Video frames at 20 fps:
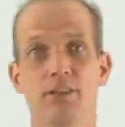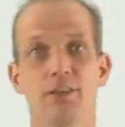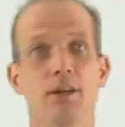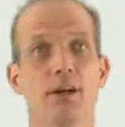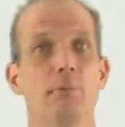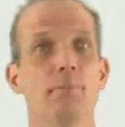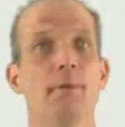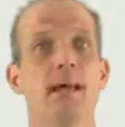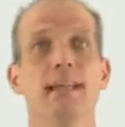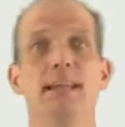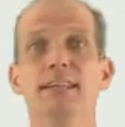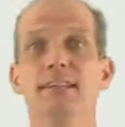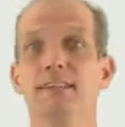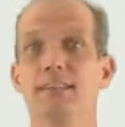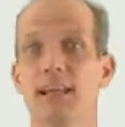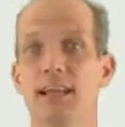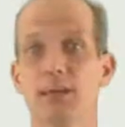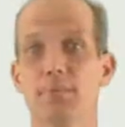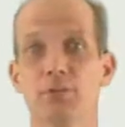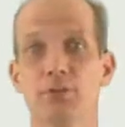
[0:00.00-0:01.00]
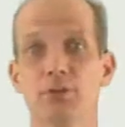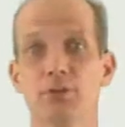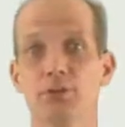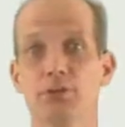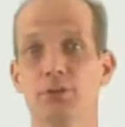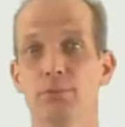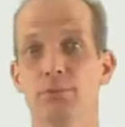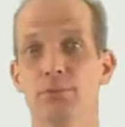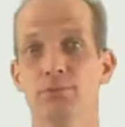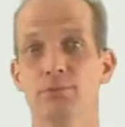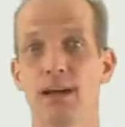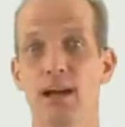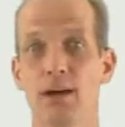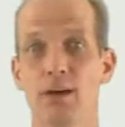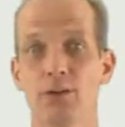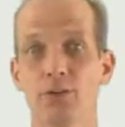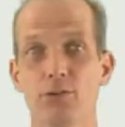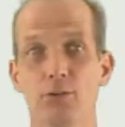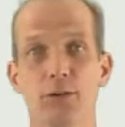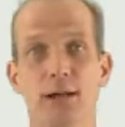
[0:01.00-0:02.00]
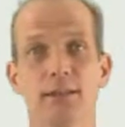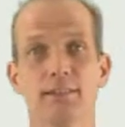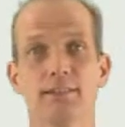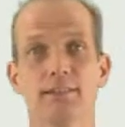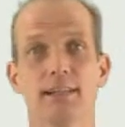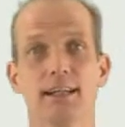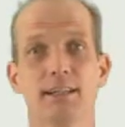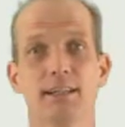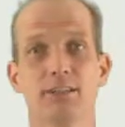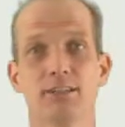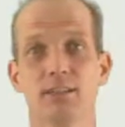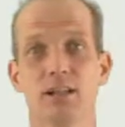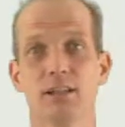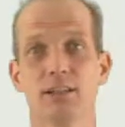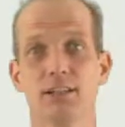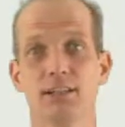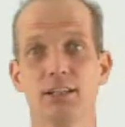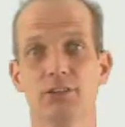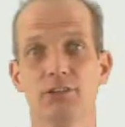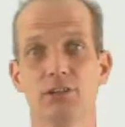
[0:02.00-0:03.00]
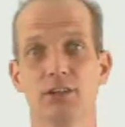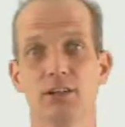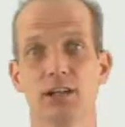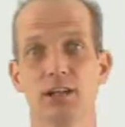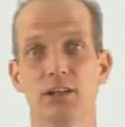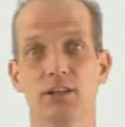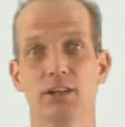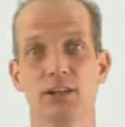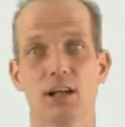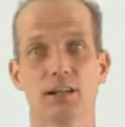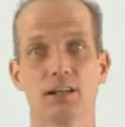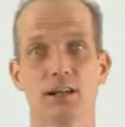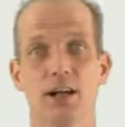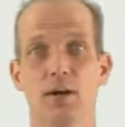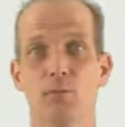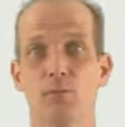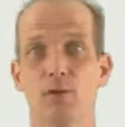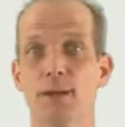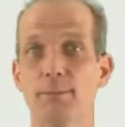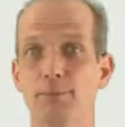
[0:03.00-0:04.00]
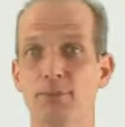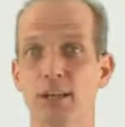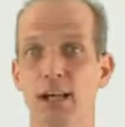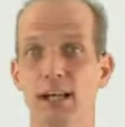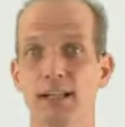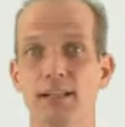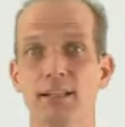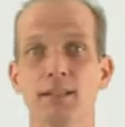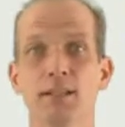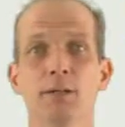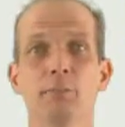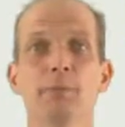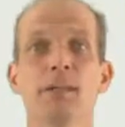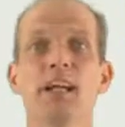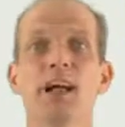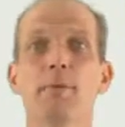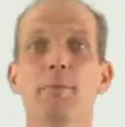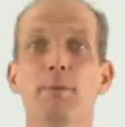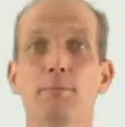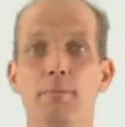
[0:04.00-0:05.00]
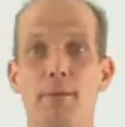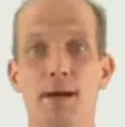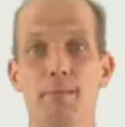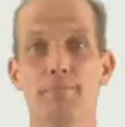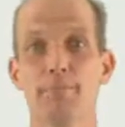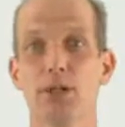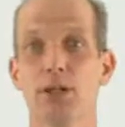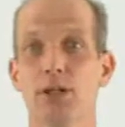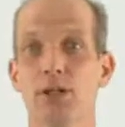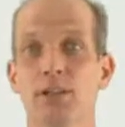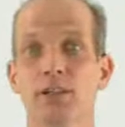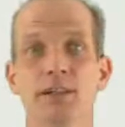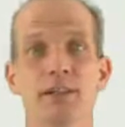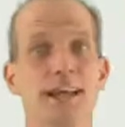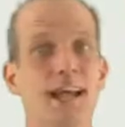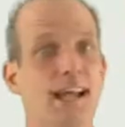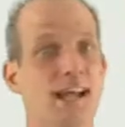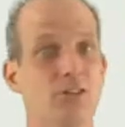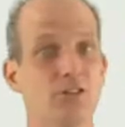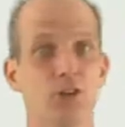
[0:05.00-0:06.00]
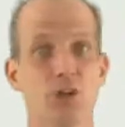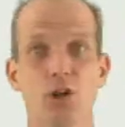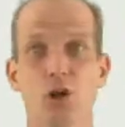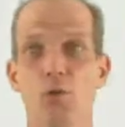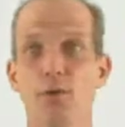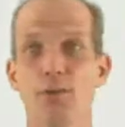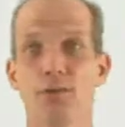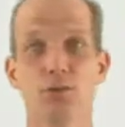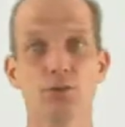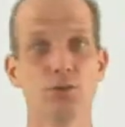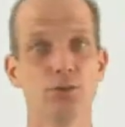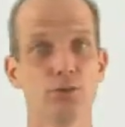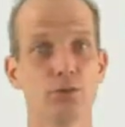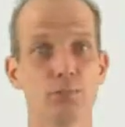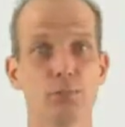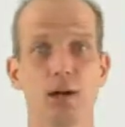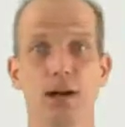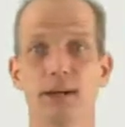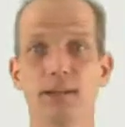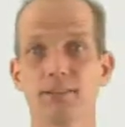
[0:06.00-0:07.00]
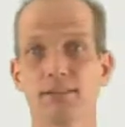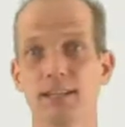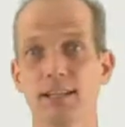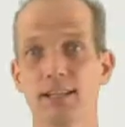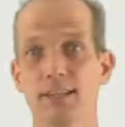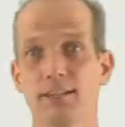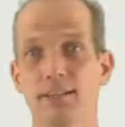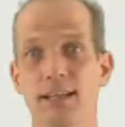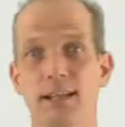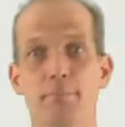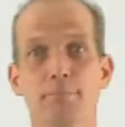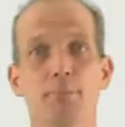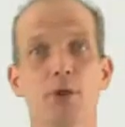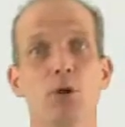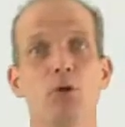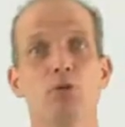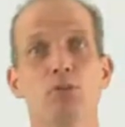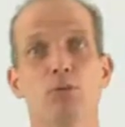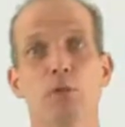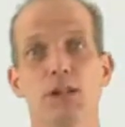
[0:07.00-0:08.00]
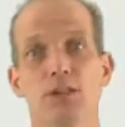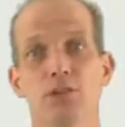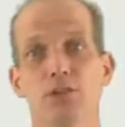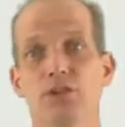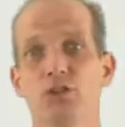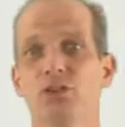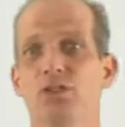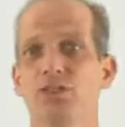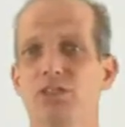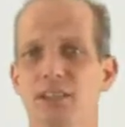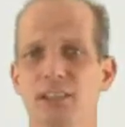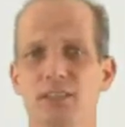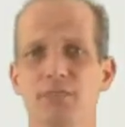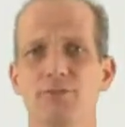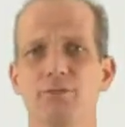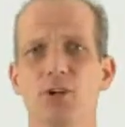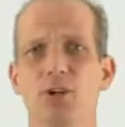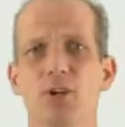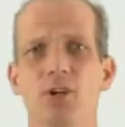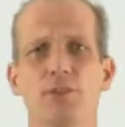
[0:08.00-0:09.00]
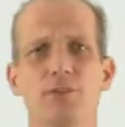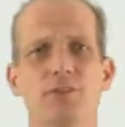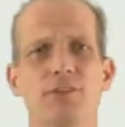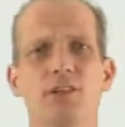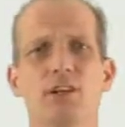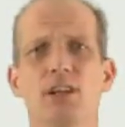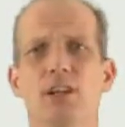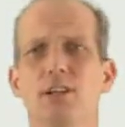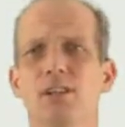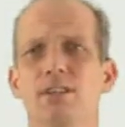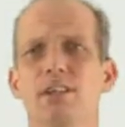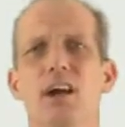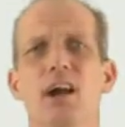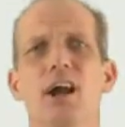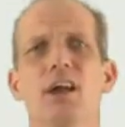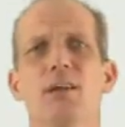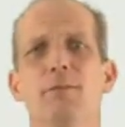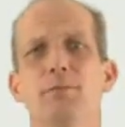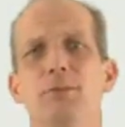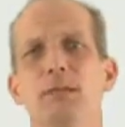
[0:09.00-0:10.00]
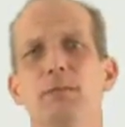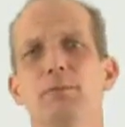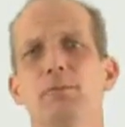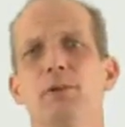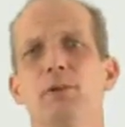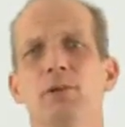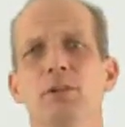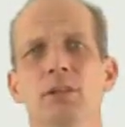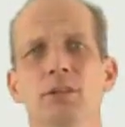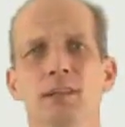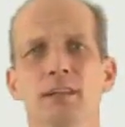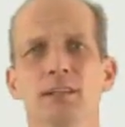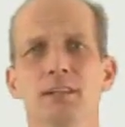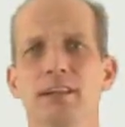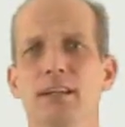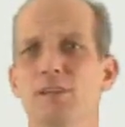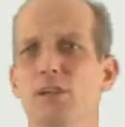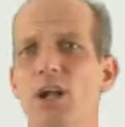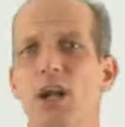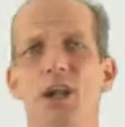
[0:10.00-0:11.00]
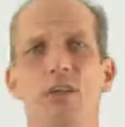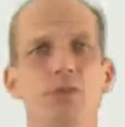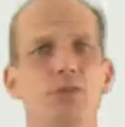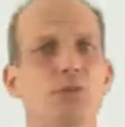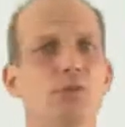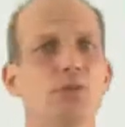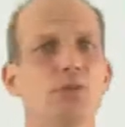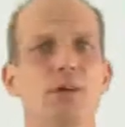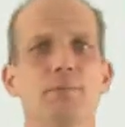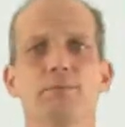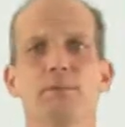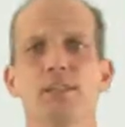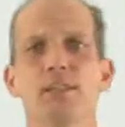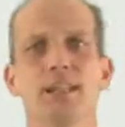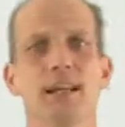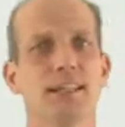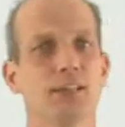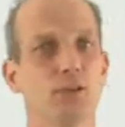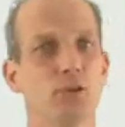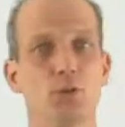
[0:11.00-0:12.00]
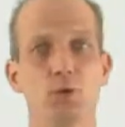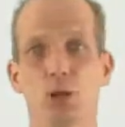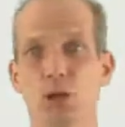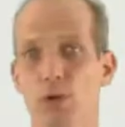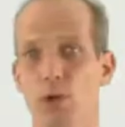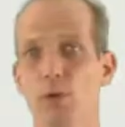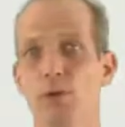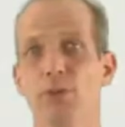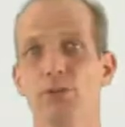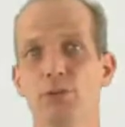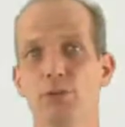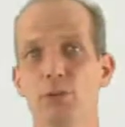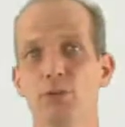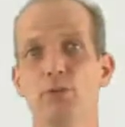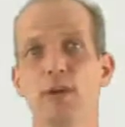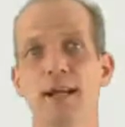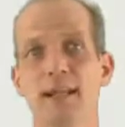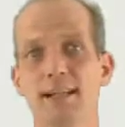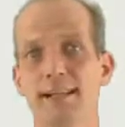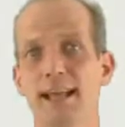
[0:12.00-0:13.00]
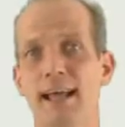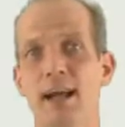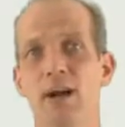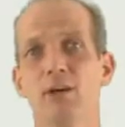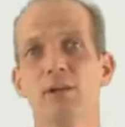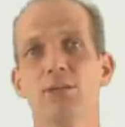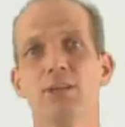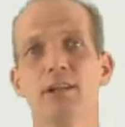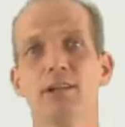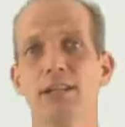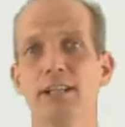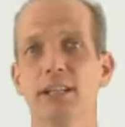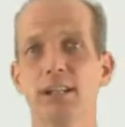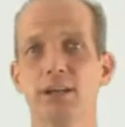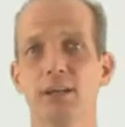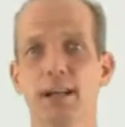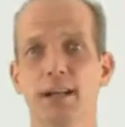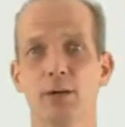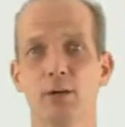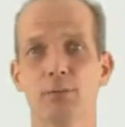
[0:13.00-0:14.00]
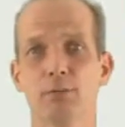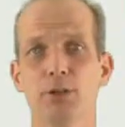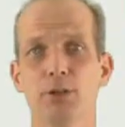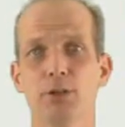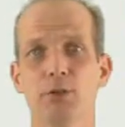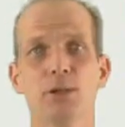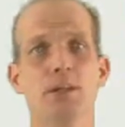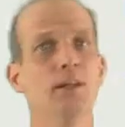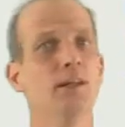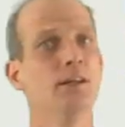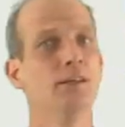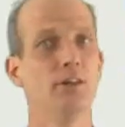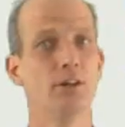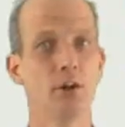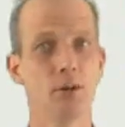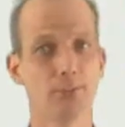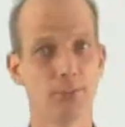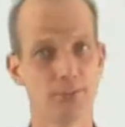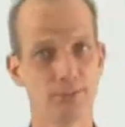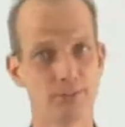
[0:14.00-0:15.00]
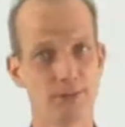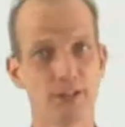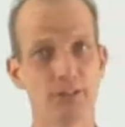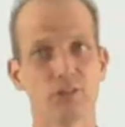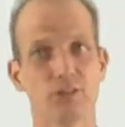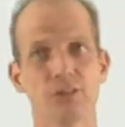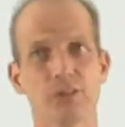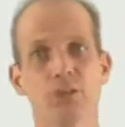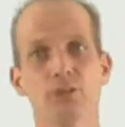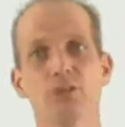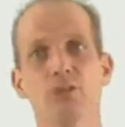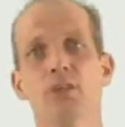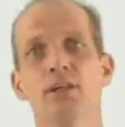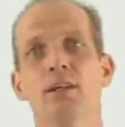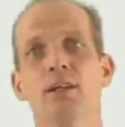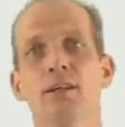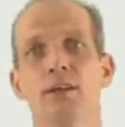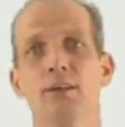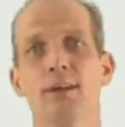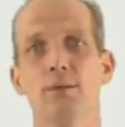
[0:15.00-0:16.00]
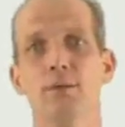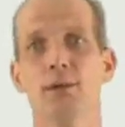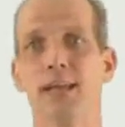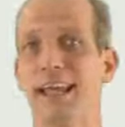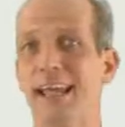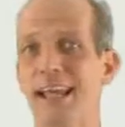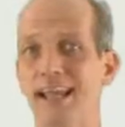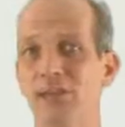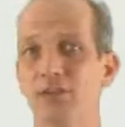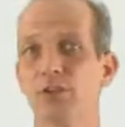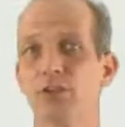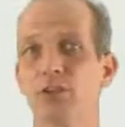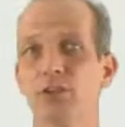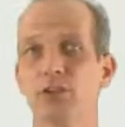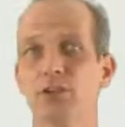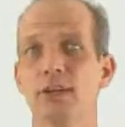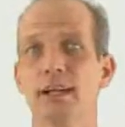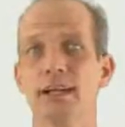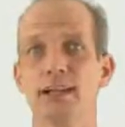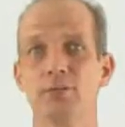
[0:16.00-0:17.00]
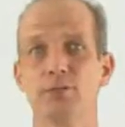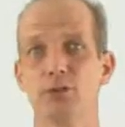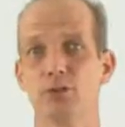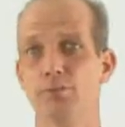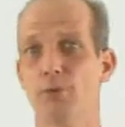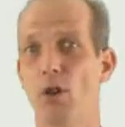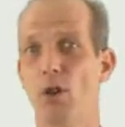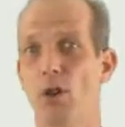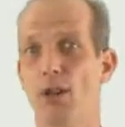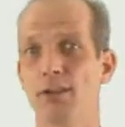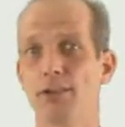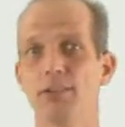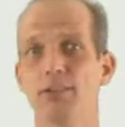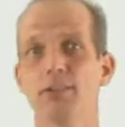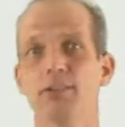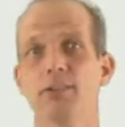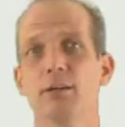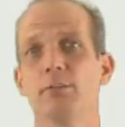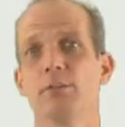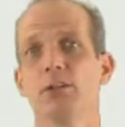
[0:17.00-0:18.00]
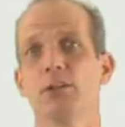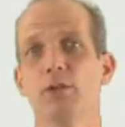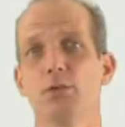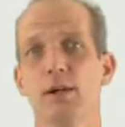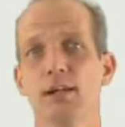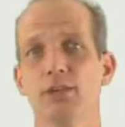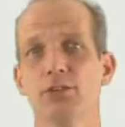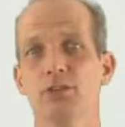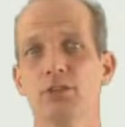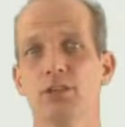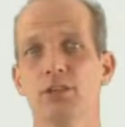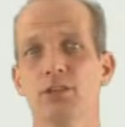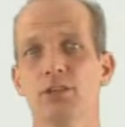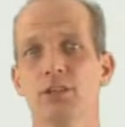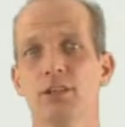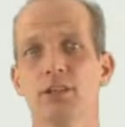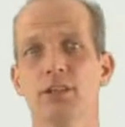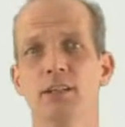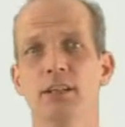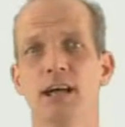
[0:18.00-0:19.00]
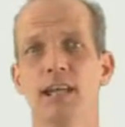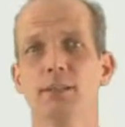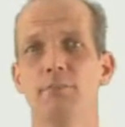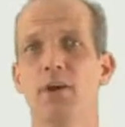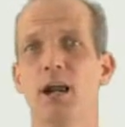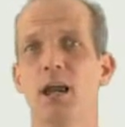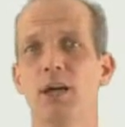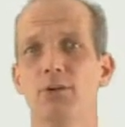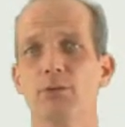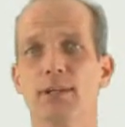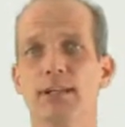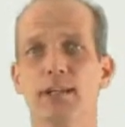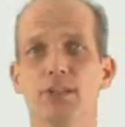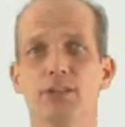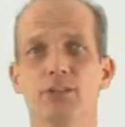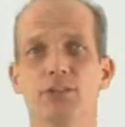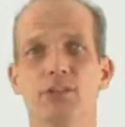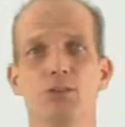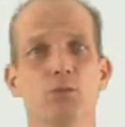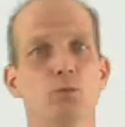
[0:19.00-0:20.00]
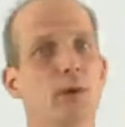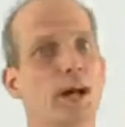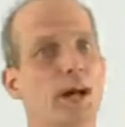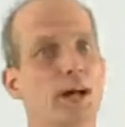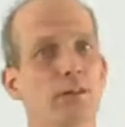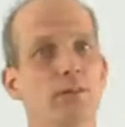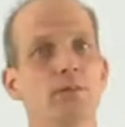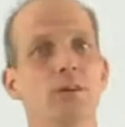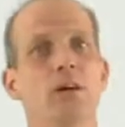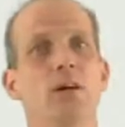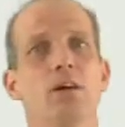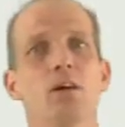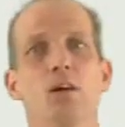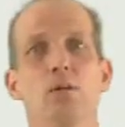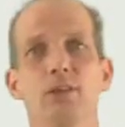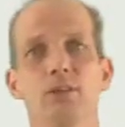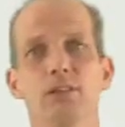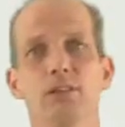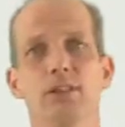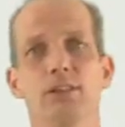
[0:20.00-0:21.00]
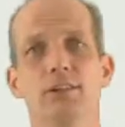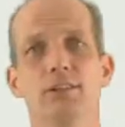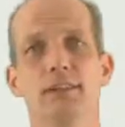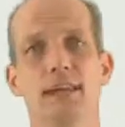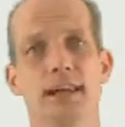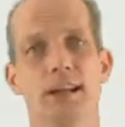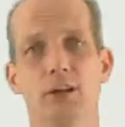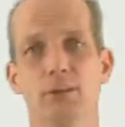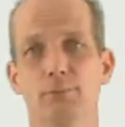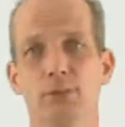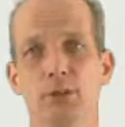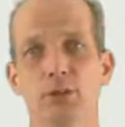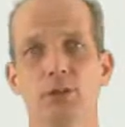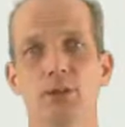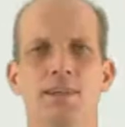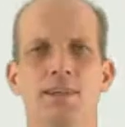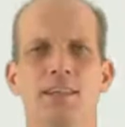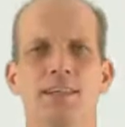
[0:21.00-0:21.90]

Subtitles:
There are many examples to be found throughout the DebtConsolidationCare.com website. Become a member as you're going through this process and post questions, get involved. There are a ton of people that have gone through something like you are going through right now that are here to help you. There are professionals that will answer and respond to some of your questions, and the moderators as well are always here to help you.